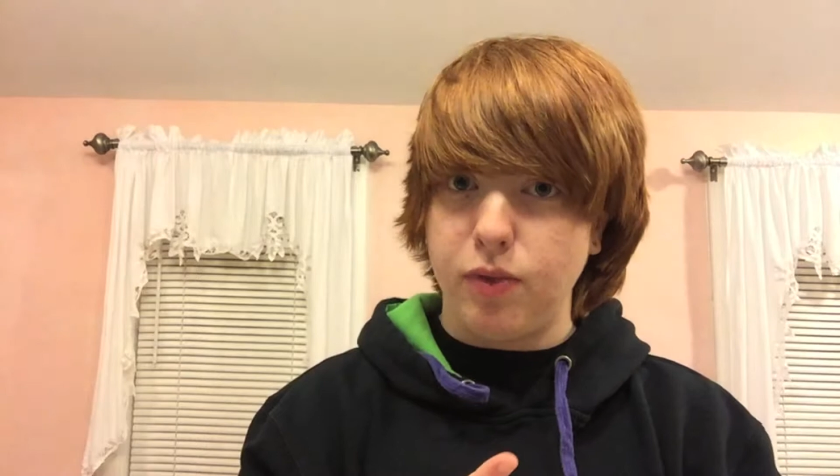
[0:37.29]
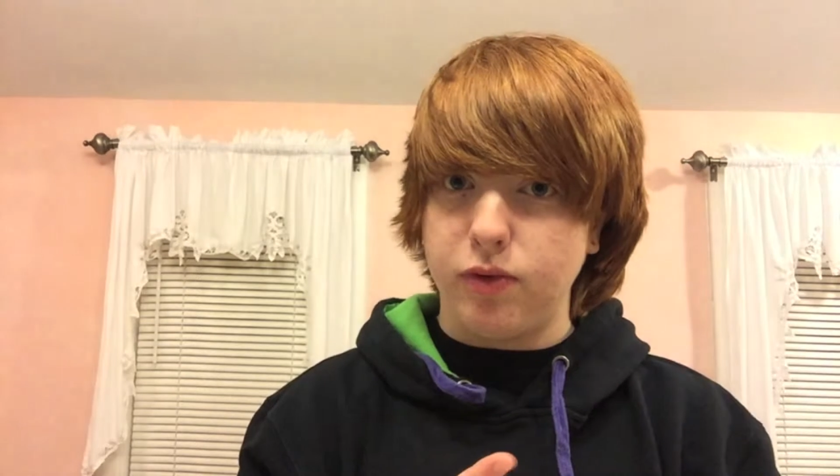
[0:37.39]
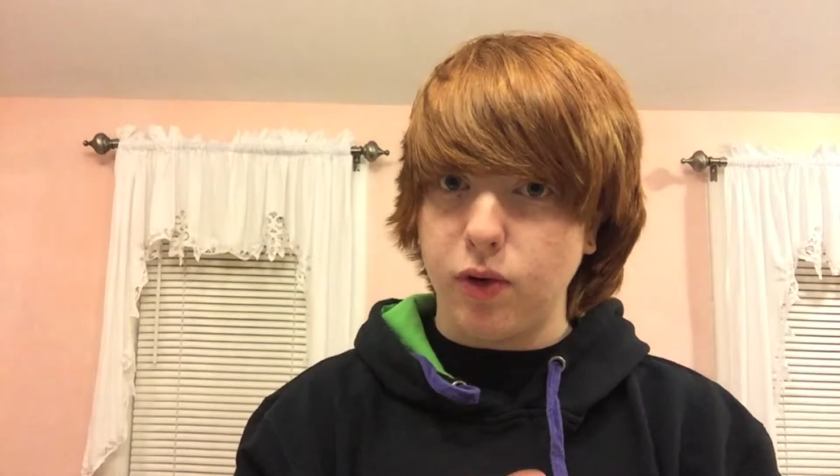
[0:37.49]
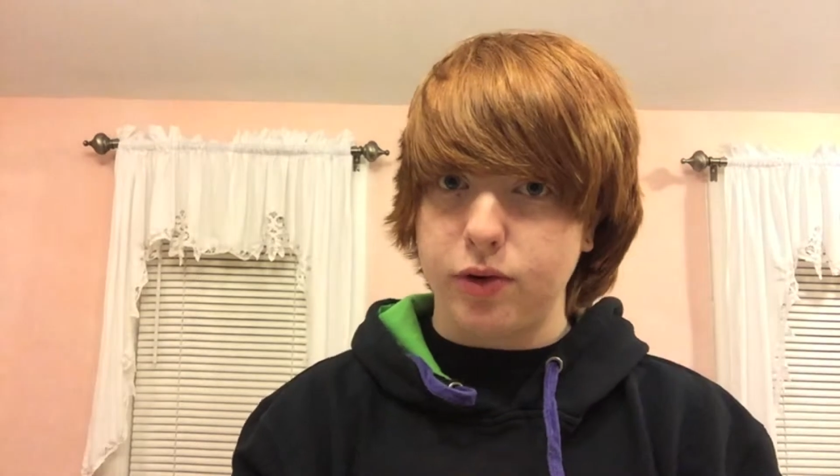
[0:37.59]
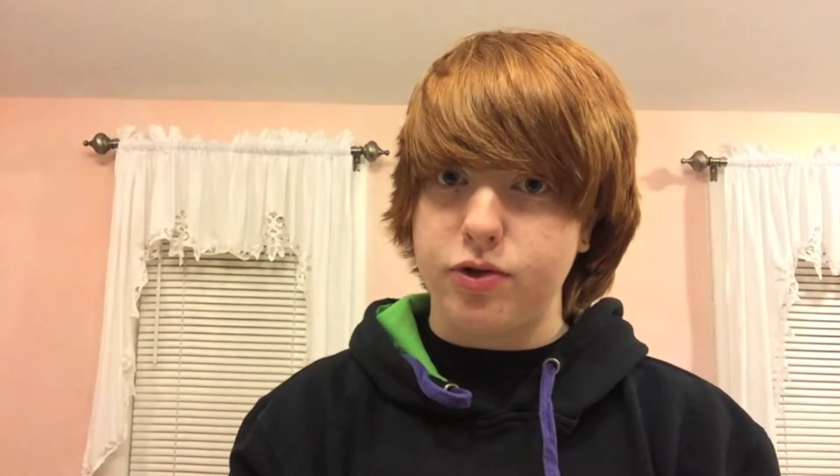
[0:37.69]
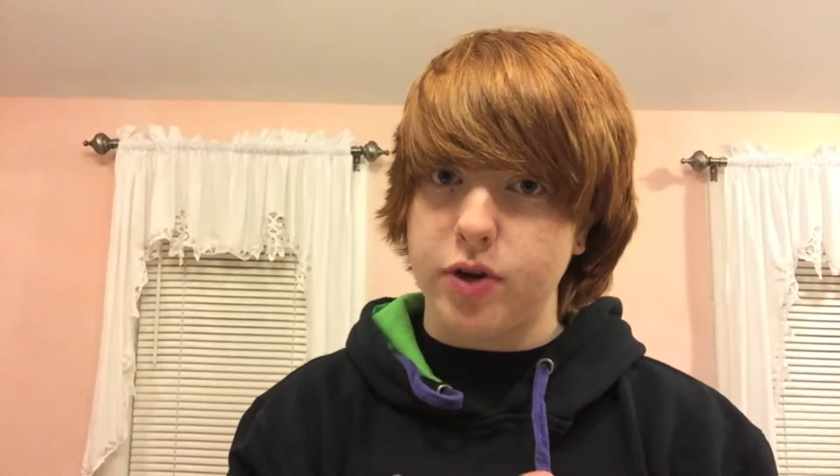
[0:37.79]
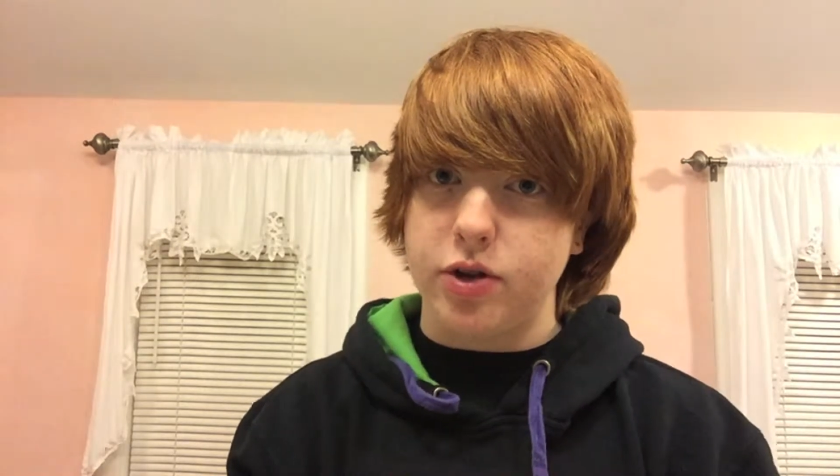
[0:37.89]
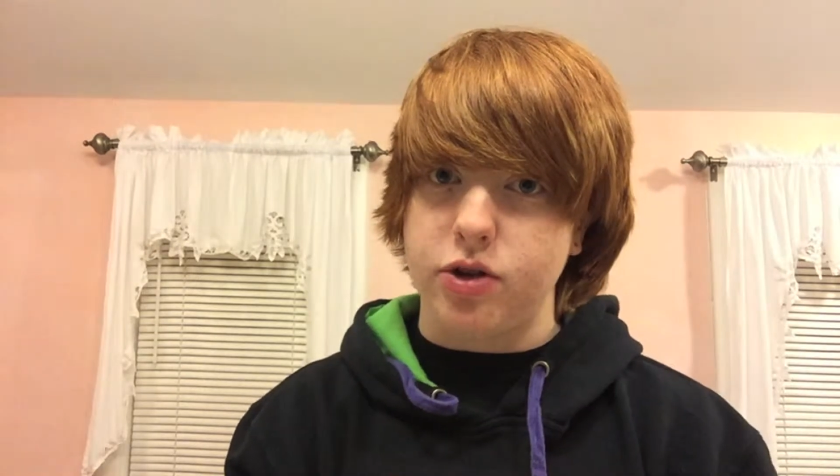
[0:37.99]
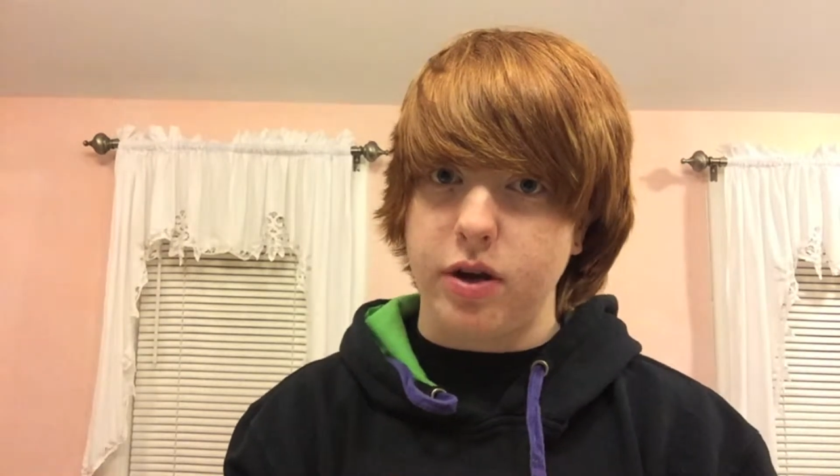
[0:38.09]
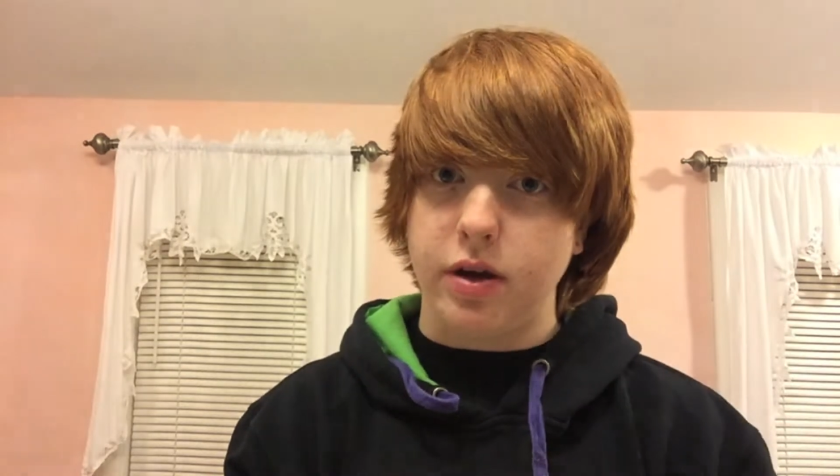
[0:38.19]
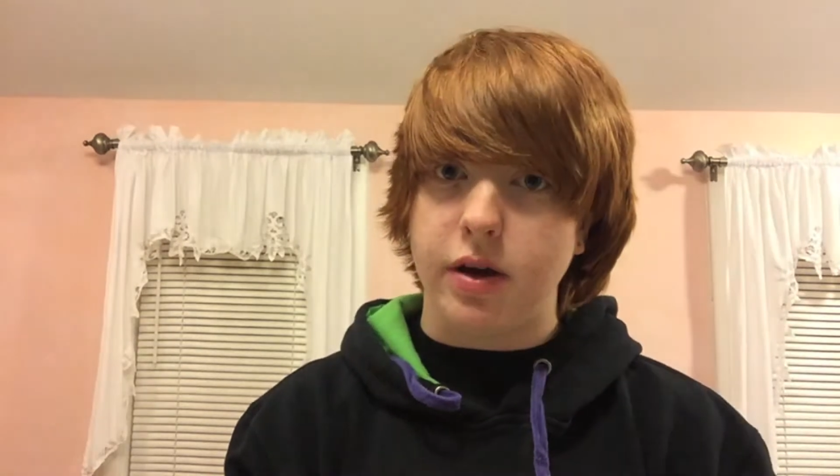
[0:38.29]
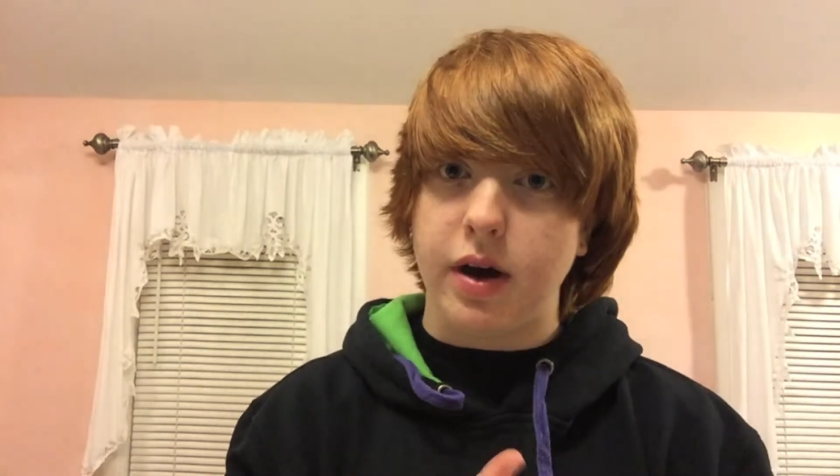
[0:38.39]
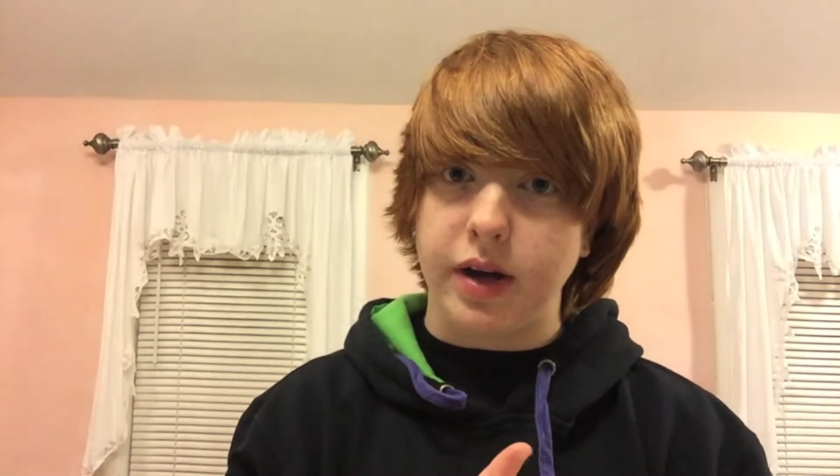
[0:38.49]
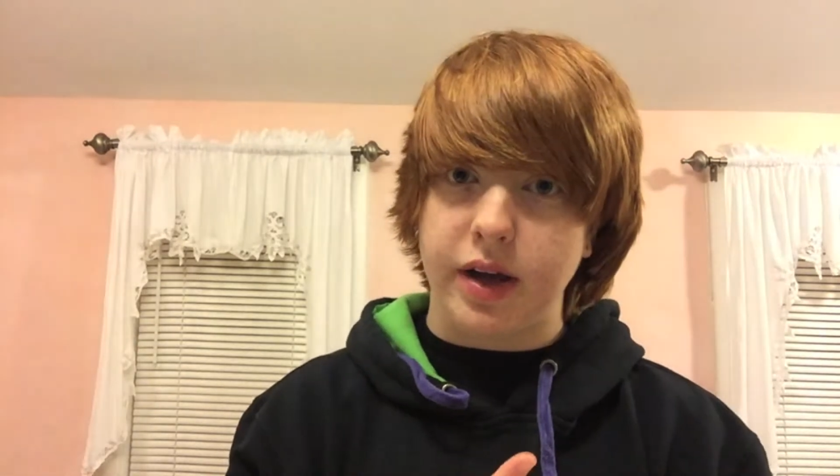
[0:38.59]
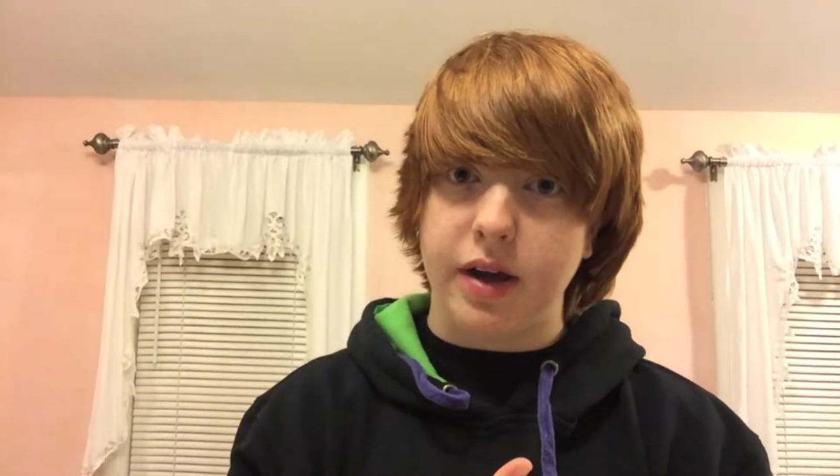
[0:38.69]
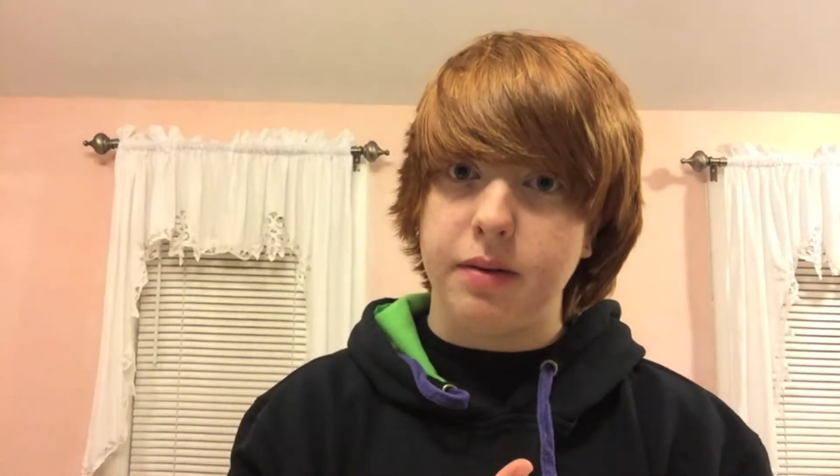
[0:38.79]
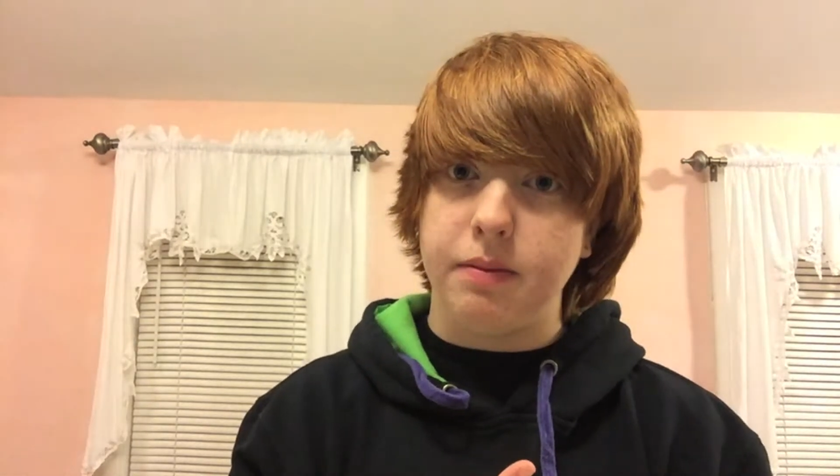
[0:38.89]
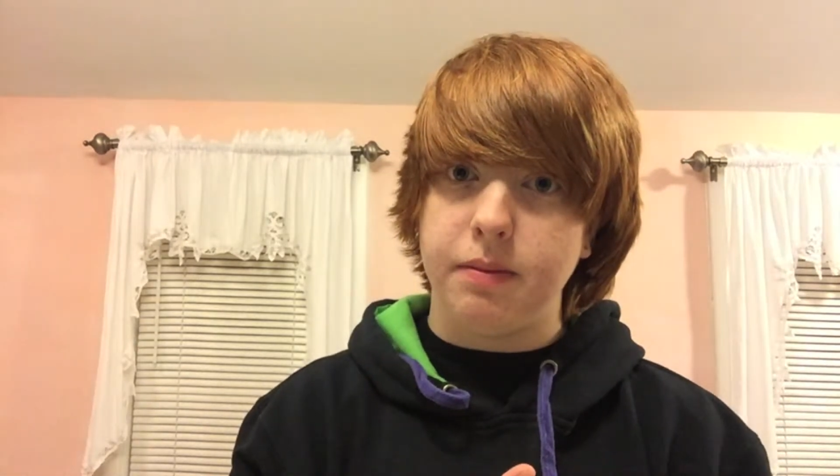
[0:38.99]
before stretching again.